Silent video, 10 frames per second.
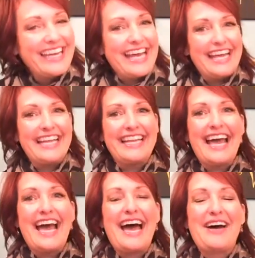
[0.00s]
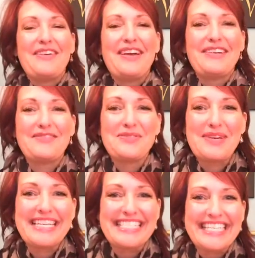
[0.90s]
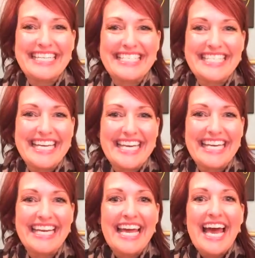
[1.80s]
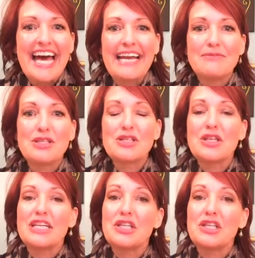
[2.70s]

and uh, of 2016. And I'm just going to